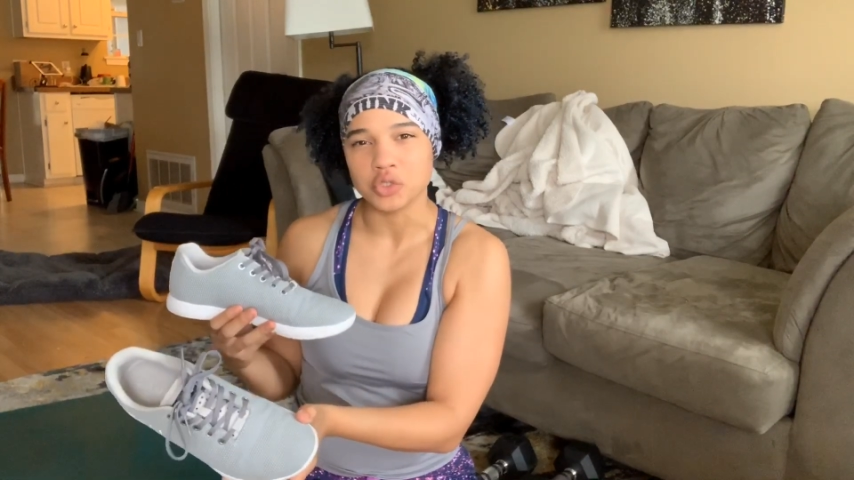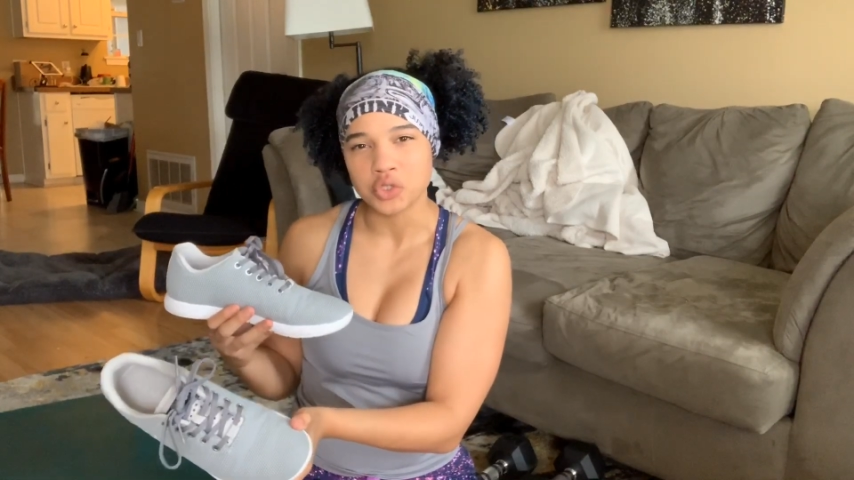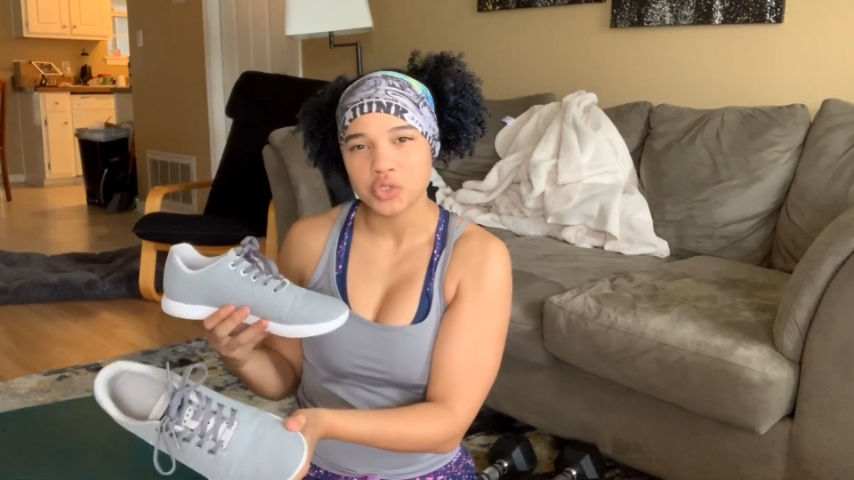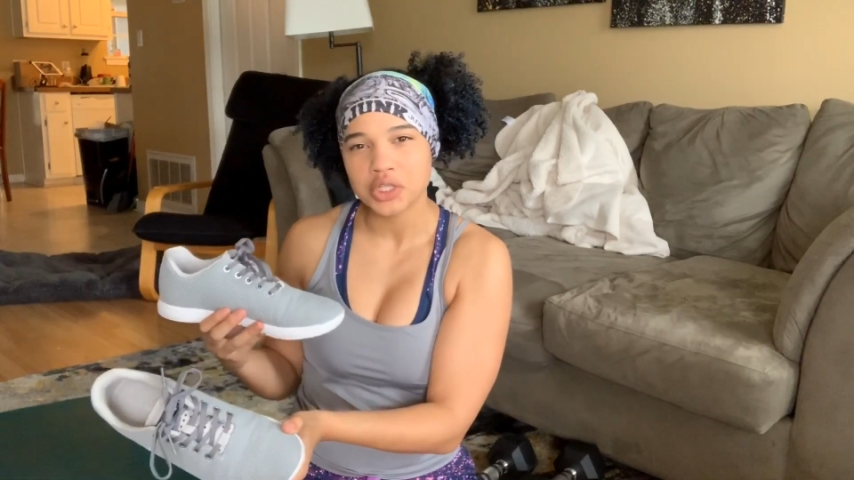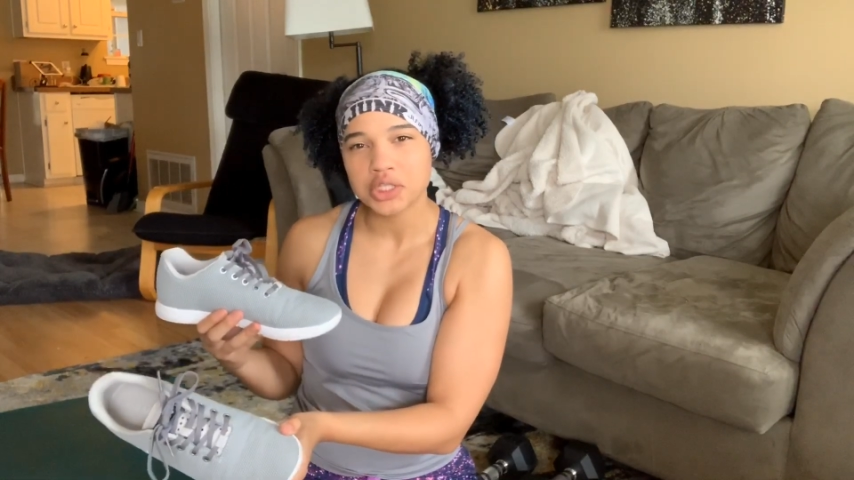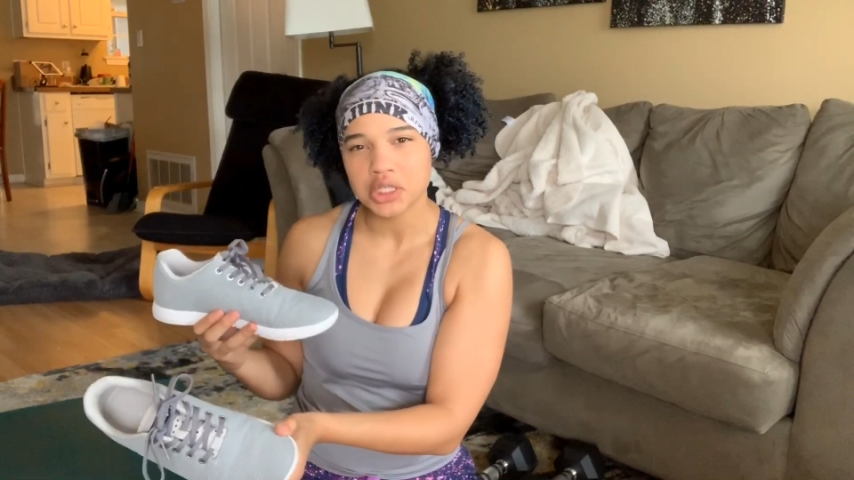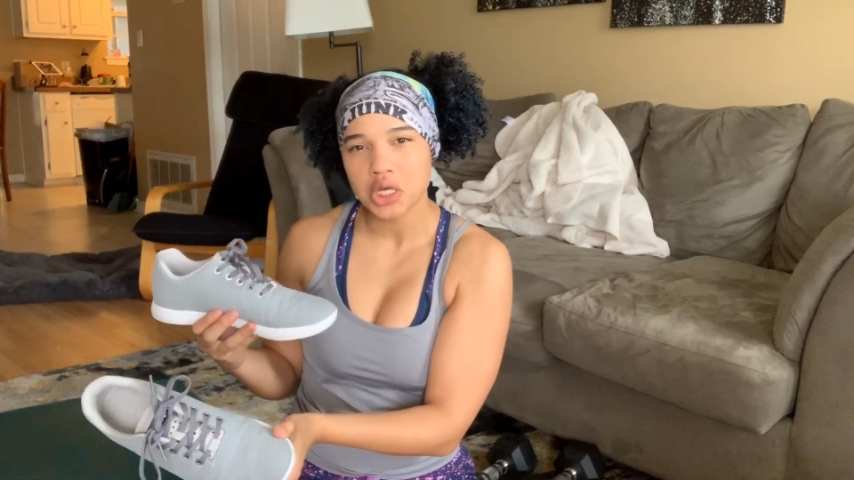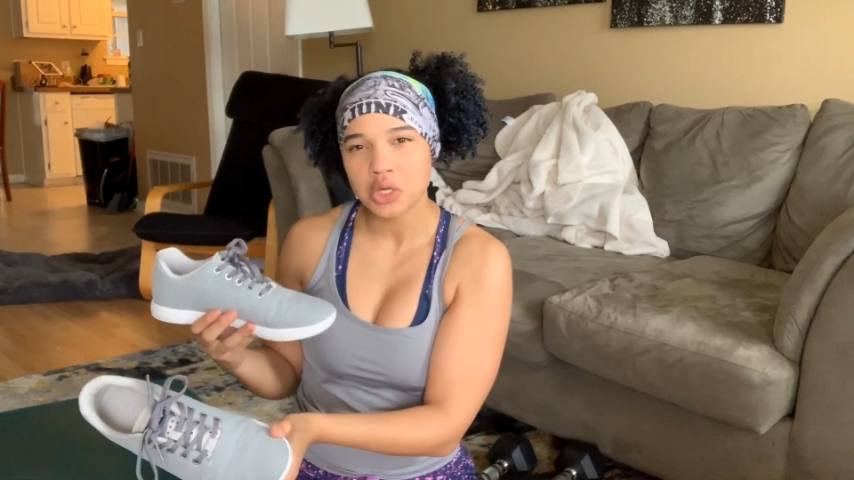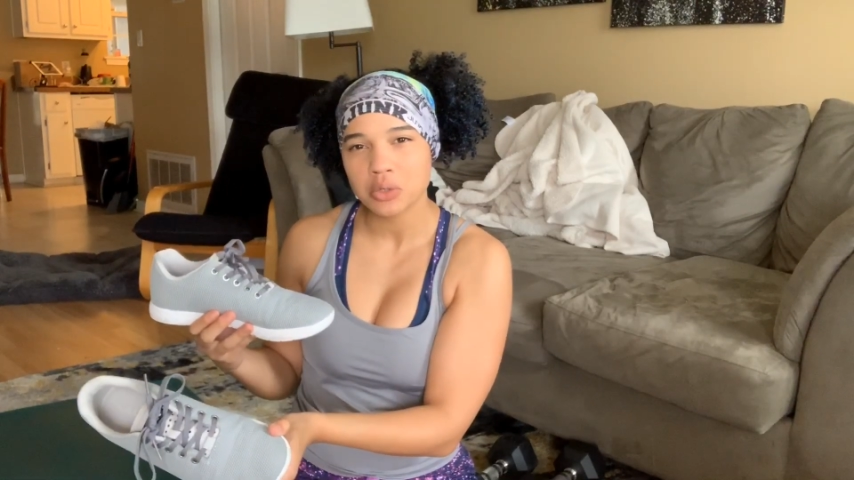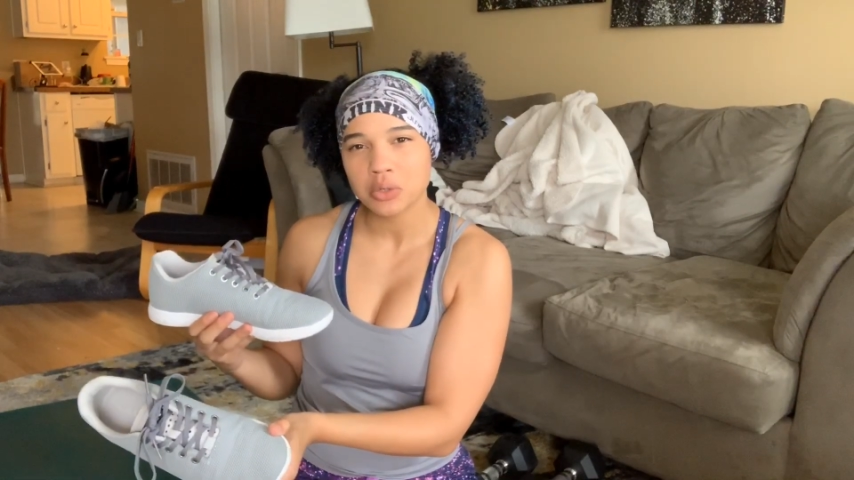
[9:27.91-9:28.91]
shoestrings
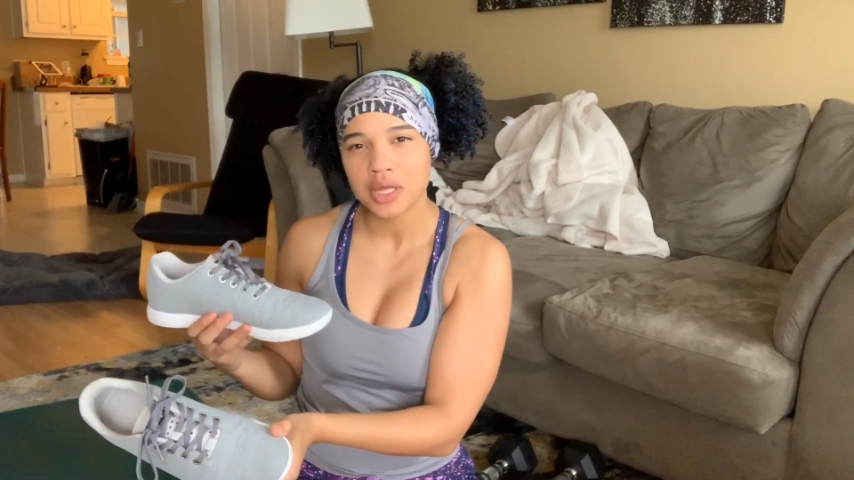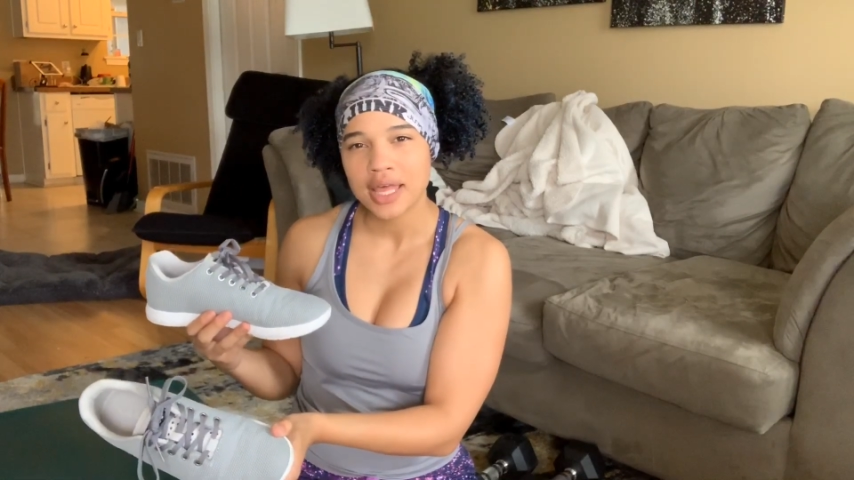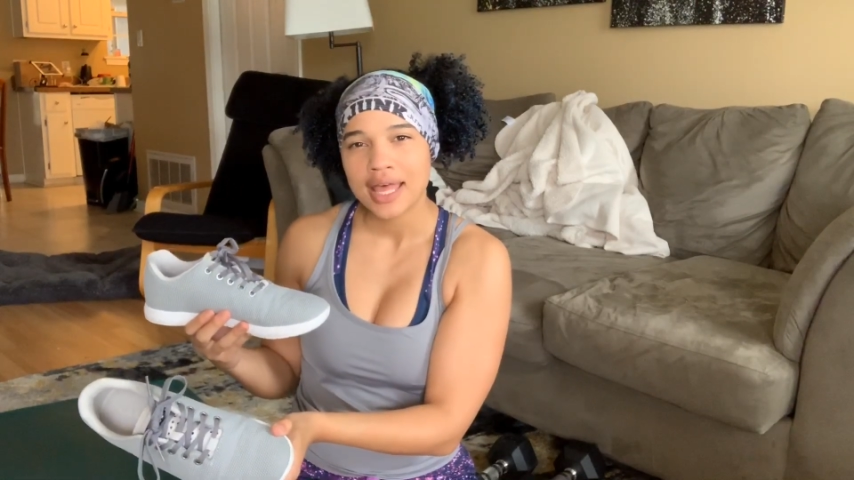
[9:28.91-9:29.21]
though,